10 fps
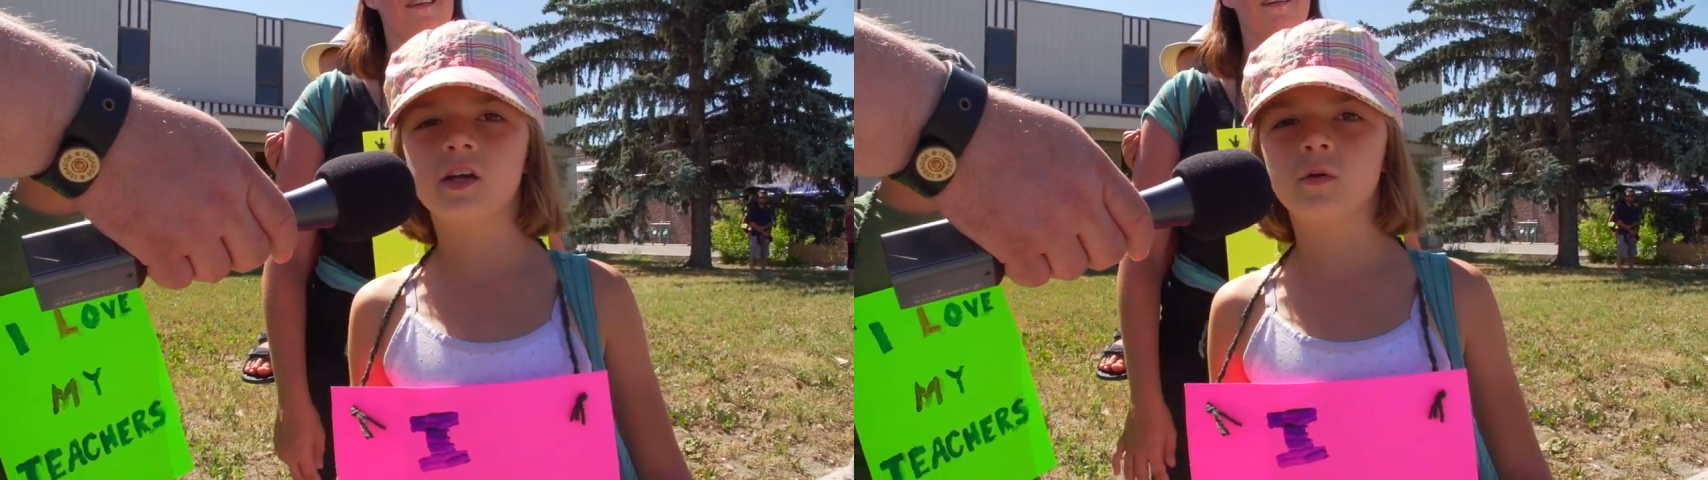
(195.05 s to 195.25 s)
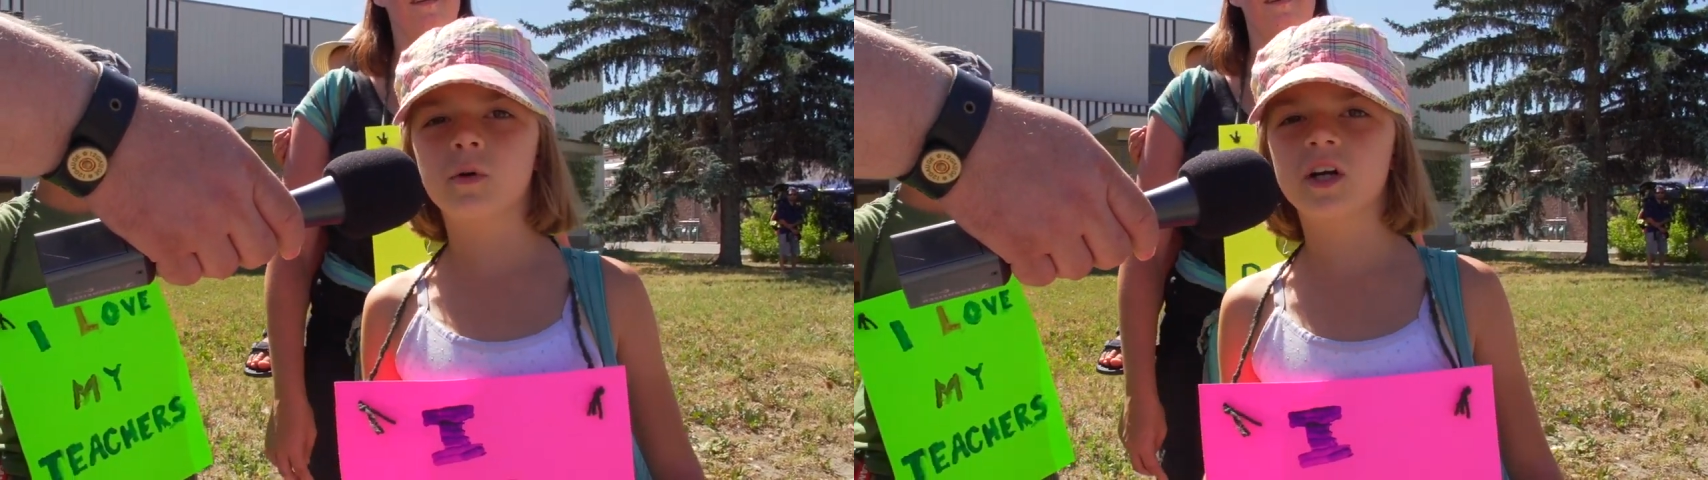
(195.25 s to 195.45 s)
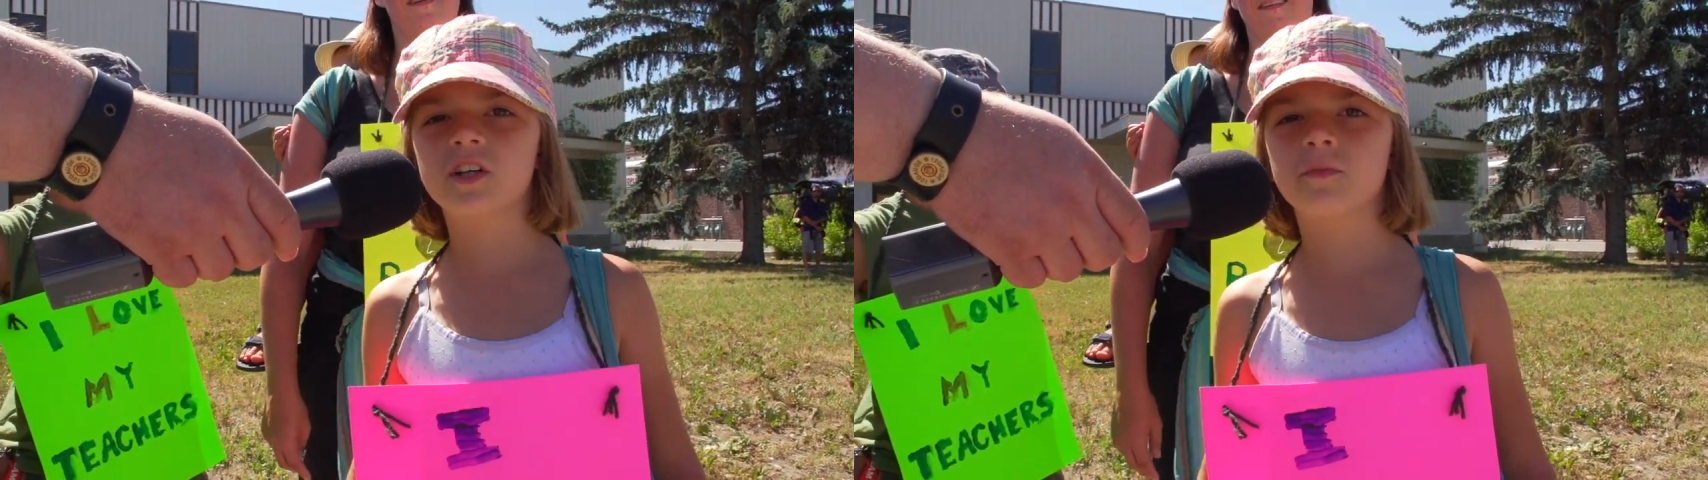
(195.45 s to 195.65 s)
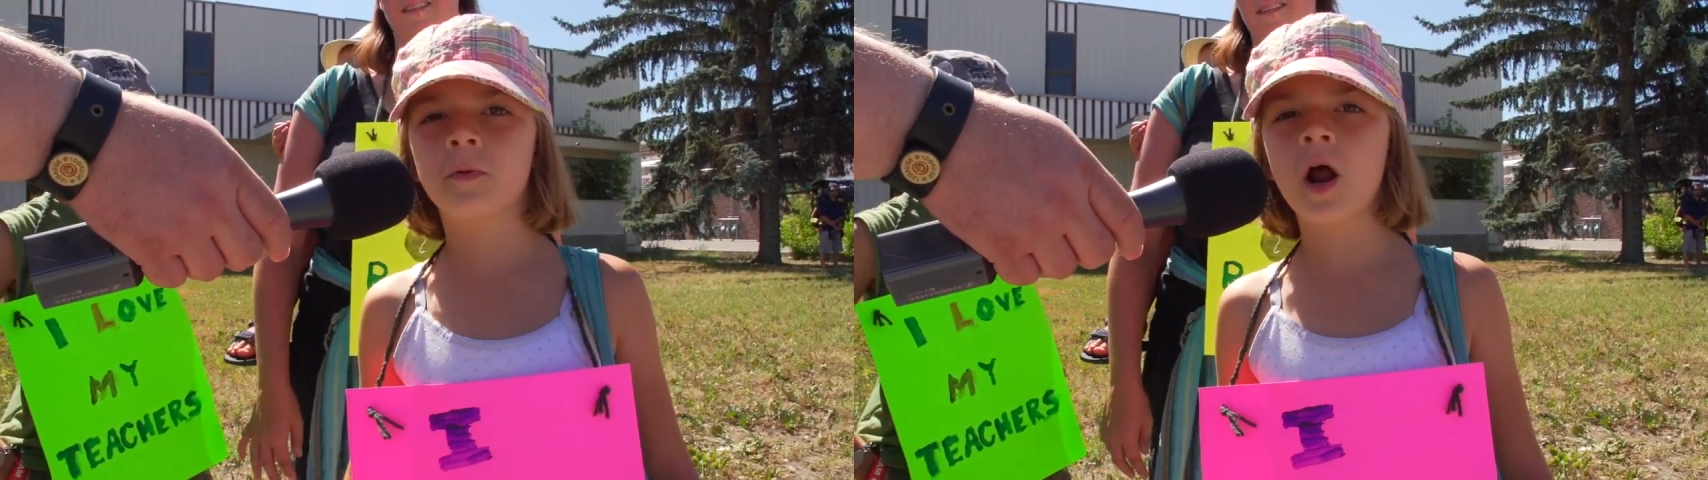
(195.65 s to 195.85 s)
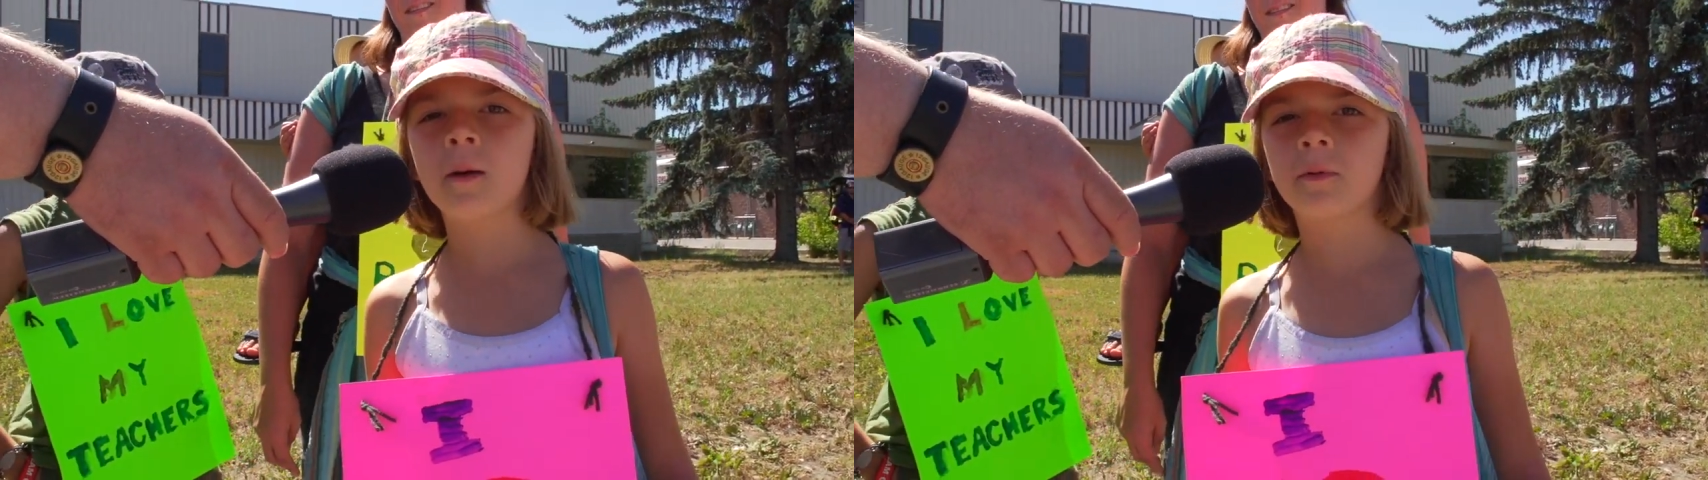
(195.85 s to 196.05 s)
your words
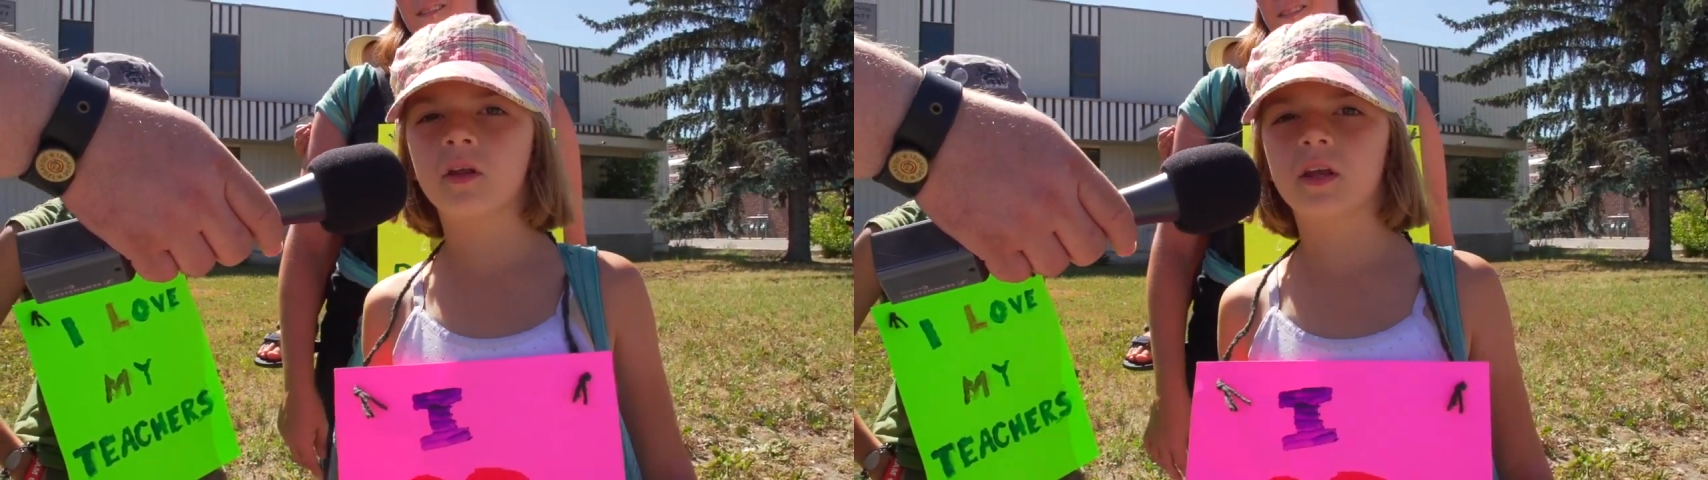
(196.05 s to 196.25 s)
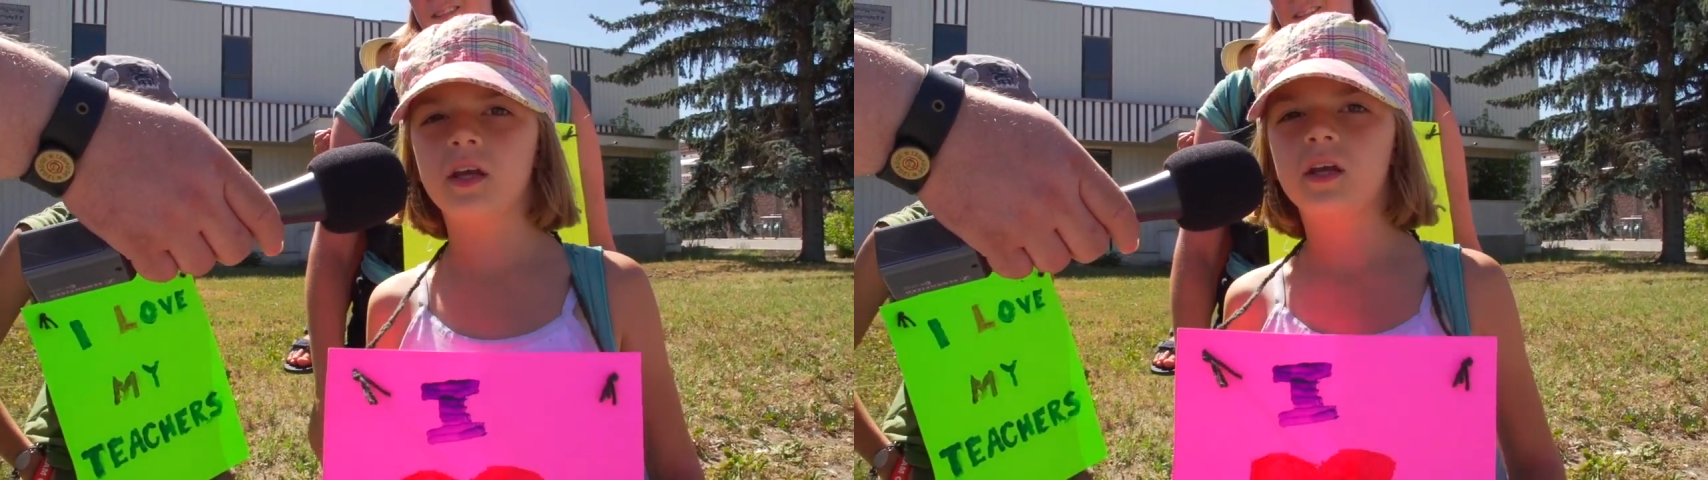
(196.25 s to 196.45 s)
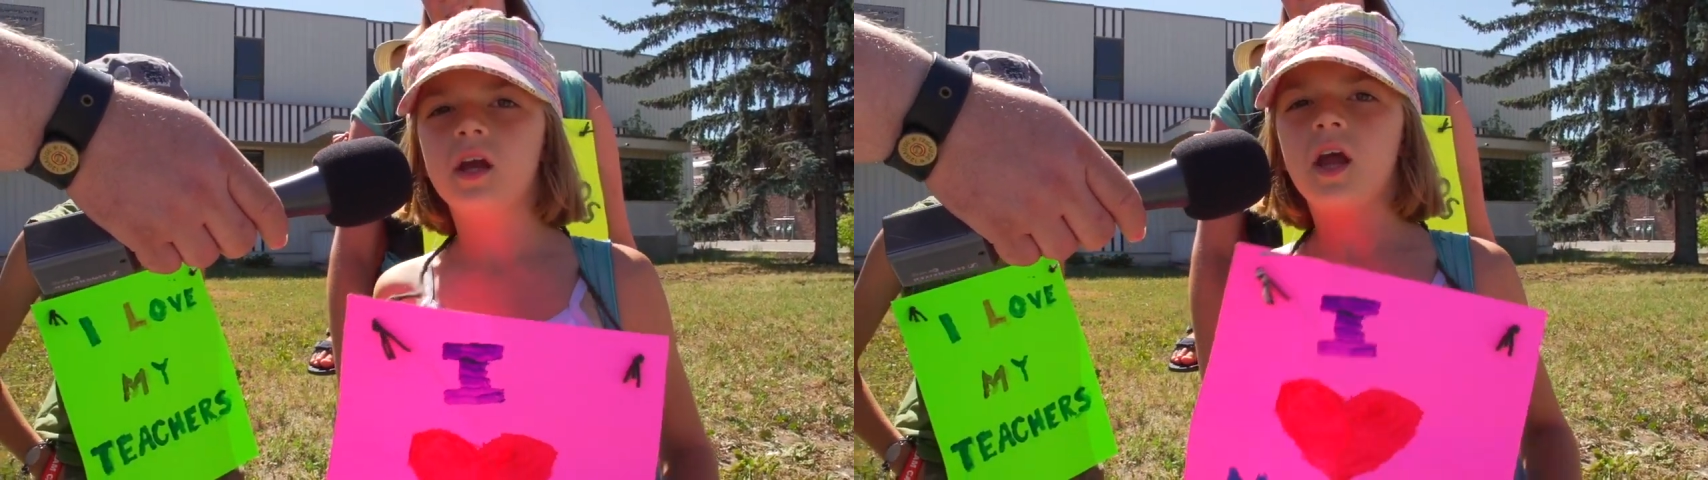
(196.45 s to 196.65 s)
properly